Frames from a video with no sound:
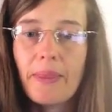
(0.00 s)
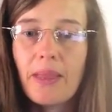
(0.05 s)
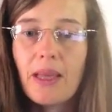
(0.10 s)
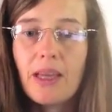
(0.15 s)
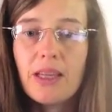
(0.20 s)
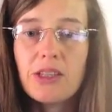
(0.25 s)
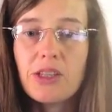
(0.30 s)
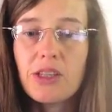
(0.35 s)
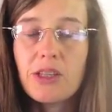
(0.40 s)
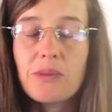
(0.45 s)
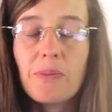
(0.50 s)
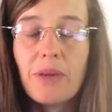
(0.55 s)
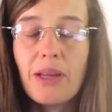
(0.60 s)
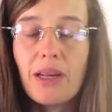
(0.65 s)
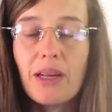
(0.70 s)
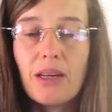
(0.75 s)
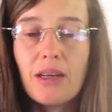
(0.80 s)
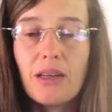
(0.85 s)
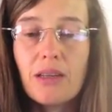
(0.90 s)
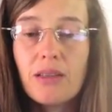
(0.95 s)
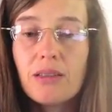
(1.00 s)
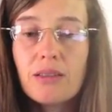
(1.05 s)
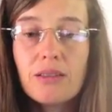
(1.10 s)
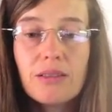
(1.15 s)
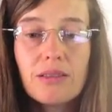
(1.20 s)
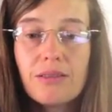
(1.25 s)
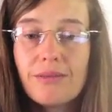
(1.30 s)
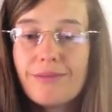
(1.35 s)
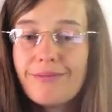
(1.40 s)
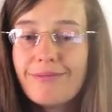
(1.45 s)
it's just been
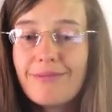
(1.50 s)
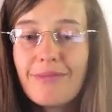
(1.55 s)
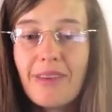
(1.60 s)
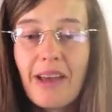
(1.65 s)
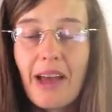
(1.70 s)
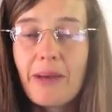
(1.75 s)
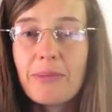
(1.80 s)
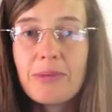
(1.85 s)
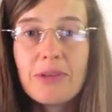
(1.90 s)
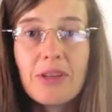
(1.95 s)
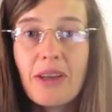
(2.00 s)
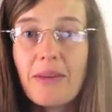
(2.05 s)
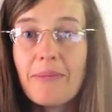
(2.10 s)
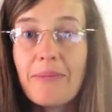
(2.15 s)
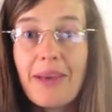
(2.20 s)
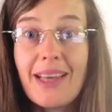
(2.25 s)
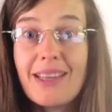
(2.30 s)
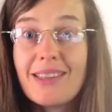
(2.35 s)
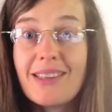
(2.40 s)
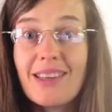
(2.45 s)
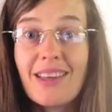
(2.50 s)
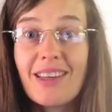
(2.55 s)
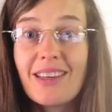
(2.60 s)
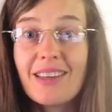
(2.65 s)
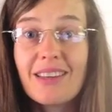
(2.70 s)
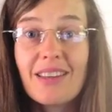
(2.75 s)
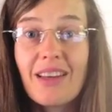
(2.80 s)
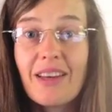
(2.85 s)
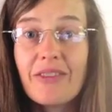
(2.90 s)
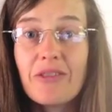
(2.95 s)
absolutely
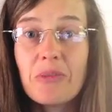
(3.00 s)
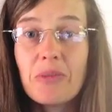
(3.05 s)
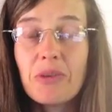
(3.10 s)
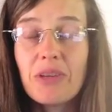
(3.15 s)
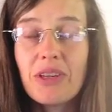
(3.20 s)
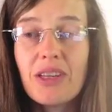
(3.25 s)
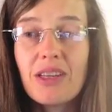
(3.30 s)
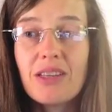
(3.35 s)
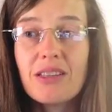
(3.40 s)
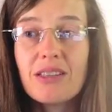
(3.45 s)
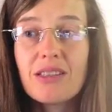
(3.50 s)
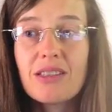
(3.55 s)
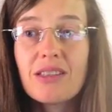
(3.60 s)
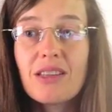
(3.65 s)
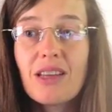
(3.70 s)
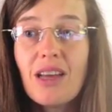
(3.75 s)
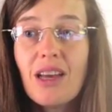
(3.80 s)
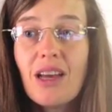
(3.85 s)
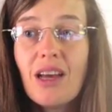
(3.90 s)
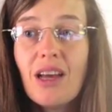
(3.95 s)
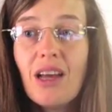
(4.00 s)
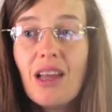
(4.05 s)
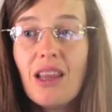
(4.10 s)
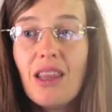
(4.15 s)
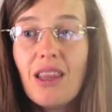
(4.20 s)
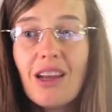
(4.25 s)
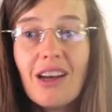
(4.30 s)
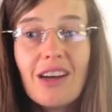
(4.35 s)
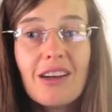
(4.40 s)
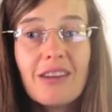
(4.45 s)
amazing. Everybody's
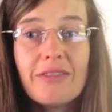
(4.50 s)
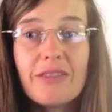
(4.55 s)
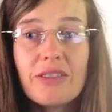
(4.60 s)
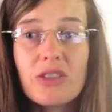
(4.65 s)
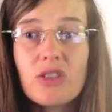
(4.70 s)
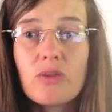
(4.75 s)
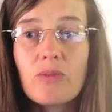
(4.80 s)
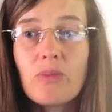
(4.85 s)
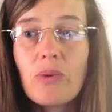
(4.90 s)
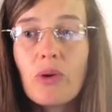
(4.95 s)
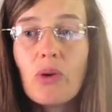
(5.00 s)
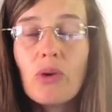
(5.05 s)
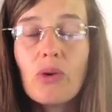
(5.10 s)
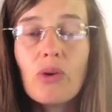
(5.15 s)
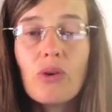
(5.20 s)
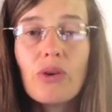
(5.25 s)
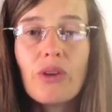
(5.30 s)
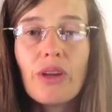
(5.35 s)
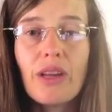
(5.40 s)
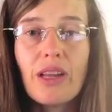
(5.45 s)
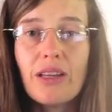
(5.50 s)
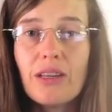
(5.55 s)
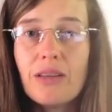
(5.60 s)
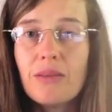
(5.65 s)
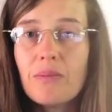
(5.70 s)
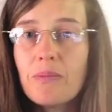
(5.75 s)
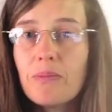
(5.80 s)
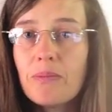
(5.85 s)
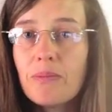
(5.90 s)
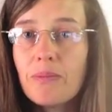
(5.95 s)
love and support
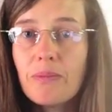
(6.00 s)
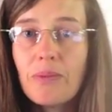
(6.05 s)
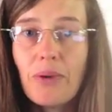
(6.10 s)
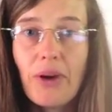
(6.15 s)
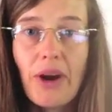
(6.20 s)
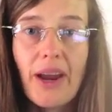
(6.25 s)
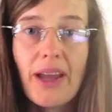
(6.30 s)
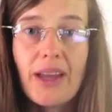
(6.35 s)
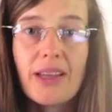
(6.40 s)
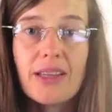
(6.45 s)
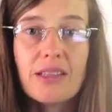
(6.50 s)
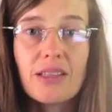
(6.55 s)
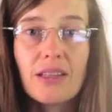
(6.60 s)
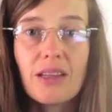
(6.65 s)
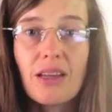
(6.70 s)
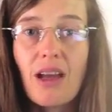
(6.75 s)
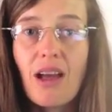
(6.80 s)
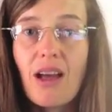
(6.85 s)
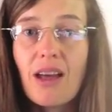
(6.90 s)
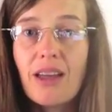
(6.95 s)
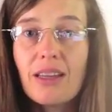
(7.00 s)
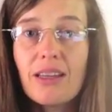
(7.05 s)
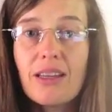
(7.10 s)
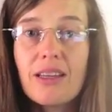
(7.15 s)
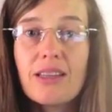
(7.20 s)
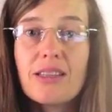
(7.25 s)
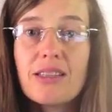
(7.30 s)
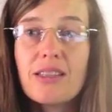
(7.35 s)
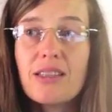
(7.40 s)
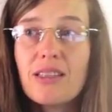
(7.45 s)
and prayers and
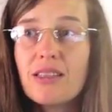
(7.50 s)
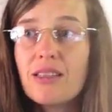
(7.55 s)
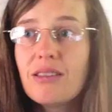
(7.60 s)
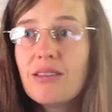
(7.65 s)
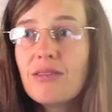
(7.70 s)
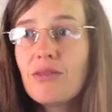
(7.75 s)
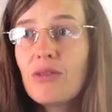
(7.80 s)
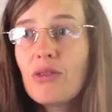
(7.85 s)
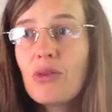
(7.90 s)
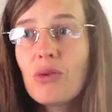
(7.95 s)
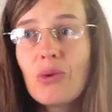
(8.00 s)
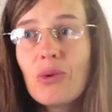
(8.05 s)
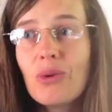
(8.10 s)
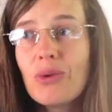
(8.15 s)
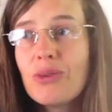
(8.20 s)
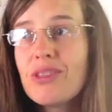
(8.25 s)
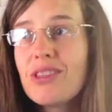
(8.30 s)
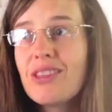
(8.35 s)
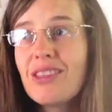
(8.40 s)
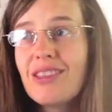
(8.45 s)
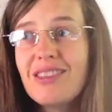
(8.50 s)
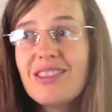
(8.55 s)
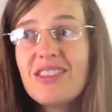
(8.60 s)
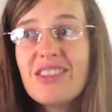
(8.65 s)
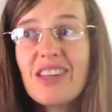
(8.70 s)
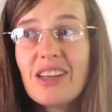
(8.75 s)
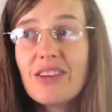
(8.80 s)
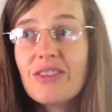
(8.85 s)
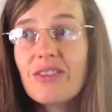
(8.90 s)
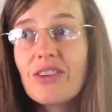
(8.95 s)
kindness and thoughts and
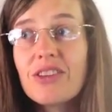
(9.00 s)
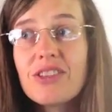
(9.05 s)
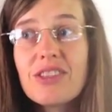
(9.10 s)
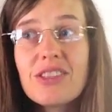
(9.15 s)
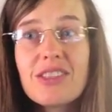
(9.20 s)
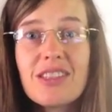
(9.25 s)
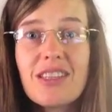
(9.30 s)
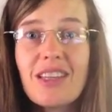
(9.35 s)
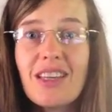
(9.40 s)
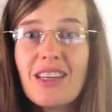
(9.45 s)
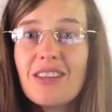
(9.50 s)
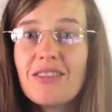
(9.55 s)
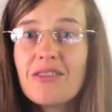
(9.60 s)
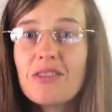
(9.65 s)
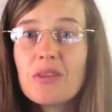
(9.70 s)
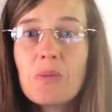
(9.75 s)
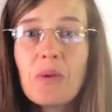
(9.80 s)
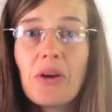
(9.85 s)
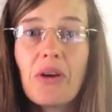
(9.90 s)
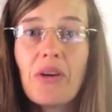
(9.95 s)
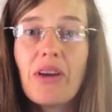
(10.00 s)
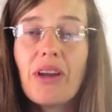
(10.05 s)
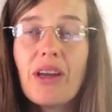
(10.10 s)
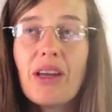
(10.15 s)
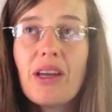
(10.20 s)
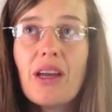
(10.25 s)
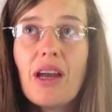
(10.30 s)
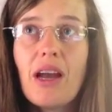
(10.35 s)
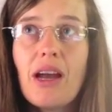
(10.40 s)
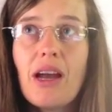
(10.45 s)
generosity of spirit.